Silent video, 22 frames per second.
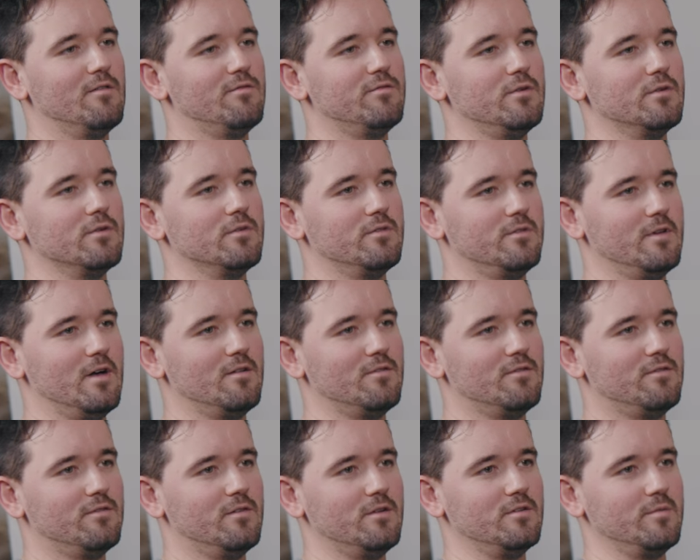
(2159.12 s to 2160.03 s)
out for
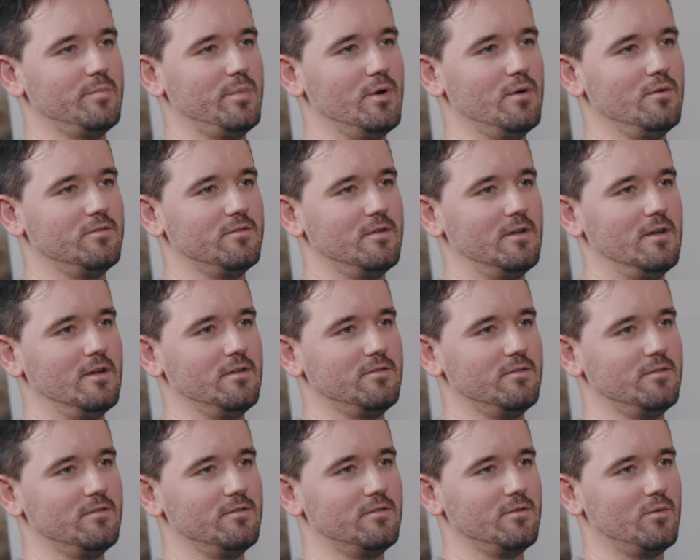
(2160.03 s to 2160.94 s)
yourself as opposed to
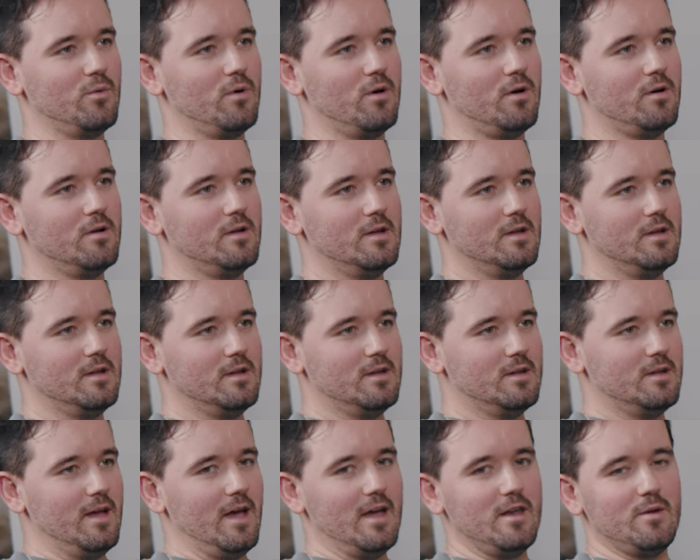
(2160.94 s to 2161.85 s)
listen to what
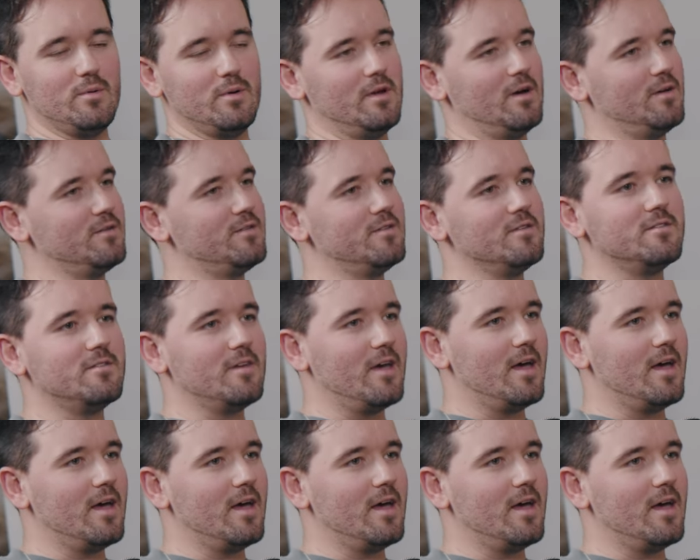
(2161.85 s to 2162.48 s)
anyone else is